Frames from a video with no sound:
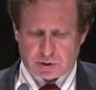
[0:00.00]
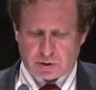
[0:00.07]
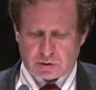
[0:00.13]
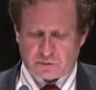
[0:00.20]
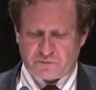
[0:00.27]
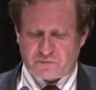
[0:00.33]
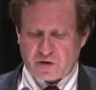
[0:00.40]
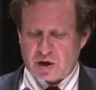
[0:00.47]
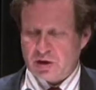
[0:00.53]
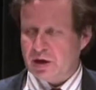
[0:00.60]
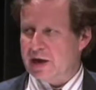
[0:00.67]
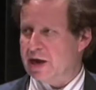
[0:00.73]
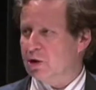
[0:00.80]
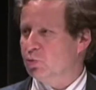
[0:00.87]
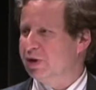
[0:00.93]
Now, finally,
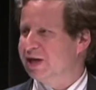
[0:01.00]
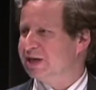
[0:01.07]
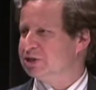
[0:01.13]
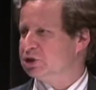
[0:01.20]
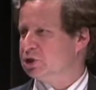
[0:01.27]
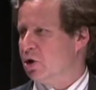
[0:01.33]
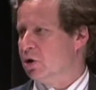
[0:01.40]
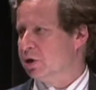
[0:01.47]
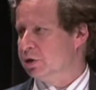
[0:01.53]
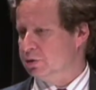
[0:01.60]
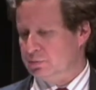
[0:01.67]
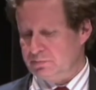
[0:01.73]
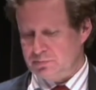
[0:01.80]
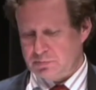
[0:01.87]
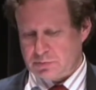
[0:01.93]
how do we get started
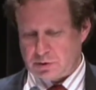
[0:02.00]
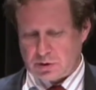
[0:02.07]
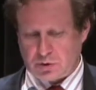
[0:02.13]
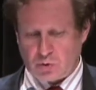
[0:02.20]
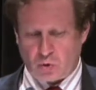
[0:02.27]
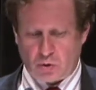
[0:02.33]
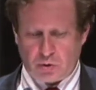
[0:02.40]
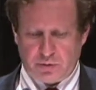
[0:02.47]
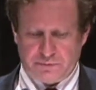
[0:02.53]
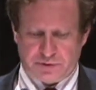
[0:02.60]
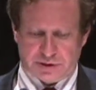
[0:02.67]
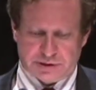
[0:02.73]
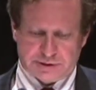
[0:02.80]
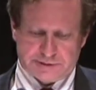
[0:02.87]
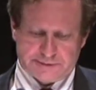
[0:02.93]
on all of
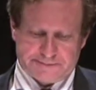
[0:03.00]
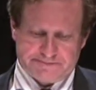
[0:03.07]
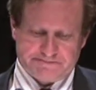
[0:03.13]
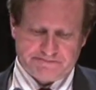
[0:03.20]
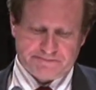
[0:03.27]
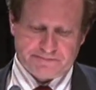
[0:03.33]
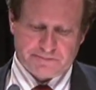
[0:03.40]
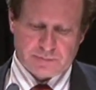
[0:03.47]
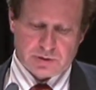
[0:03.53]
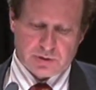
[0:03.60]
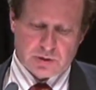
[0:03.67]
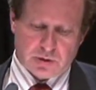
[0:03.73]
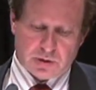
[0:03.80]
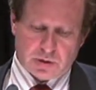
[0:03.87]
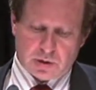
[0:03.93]
this?
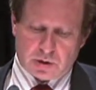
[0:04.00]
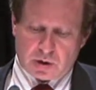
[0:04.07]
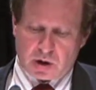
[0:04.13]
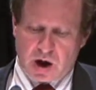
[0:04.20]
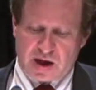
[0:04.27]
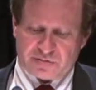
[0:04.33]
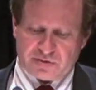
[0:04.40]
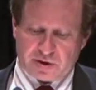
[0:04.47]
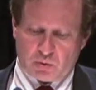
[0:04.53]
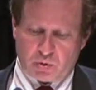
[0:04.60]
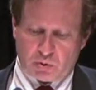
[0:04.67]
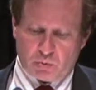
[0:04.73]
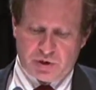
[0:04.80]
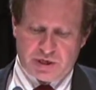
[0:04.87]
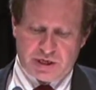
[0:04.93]
I think
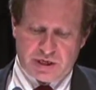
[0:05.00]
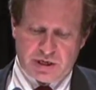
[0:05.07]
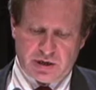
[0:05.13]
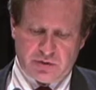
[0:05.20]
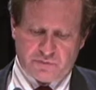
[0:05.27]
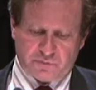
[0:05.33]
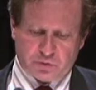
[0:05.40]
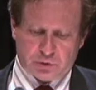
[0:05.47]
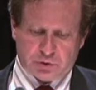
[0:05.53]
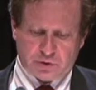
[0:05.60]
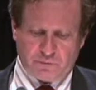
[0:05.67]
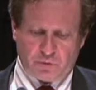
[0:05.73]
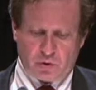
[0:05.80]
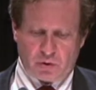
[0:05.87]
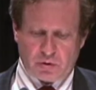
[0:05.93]
what we need, first
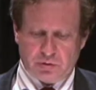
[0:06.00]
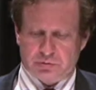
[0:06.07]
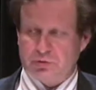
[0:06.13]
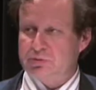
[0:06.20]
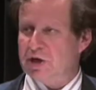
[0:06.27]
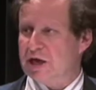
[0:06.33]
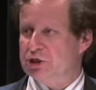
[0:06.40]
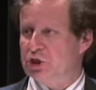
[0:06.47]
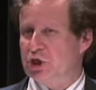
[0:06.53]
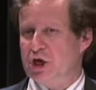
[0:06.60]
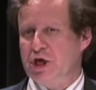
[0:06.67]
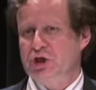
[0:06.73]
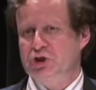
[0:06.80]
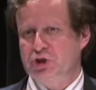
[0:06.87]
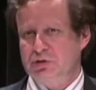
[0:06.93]
of all, is
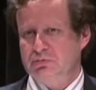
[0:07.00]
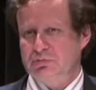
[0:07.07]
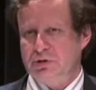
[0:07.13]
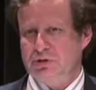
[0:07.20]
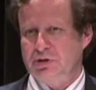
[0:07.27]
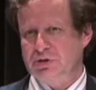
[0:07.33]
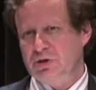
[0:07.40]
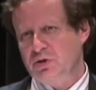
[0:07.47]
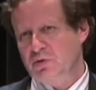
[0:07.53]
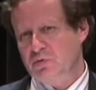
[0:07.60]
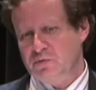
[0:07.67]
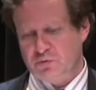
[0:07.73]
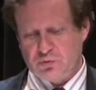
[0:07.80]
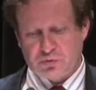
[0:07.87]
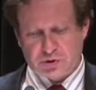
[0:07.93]
education. This is a
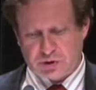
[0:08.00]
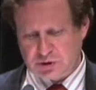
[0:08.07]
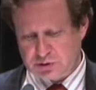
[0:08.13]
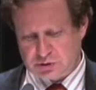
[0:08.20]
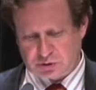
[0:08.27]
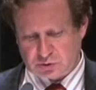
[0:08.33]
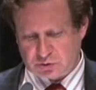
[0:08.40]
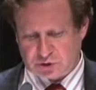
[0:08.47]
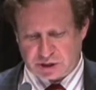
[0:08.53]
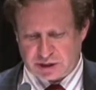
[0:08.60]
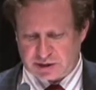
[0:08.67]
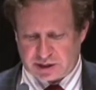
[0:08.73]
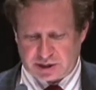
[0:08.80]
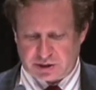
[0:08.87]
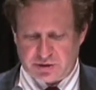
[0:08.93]
university, and so
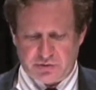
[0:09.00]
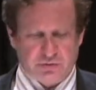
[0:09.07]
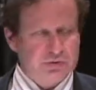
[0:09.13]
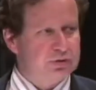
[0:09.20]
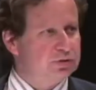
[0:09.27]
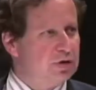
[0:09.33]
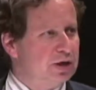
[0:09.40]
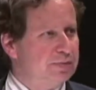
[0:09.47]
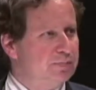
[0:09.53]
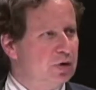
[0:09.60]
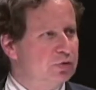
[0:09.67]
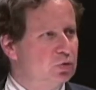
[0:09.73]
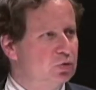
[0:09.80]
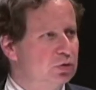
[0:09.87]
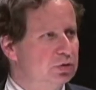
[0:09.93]
saying that here is like
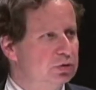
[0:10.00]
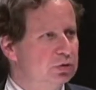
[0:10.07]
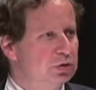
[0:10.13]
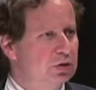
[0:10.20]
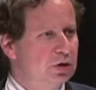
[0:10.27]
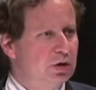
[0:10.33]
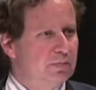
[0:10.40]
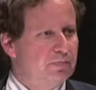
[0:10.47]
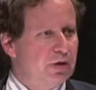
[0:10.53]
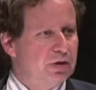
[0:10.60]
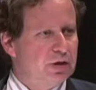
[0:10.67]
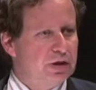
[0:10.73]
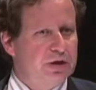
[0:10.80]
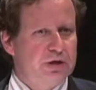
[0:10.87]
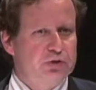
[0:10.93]
motherhood, but
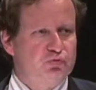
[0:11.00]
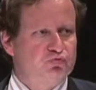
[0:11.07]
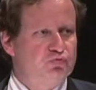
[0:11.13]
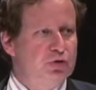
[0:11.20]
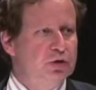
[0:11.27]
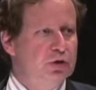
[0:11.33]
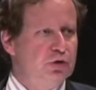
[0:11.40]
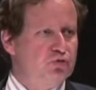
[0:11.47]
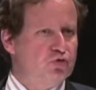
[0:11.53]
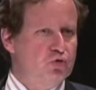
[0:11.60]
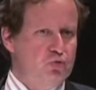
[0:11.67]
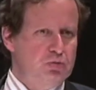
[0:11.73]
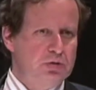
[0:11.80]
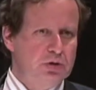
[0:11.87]
it is really true.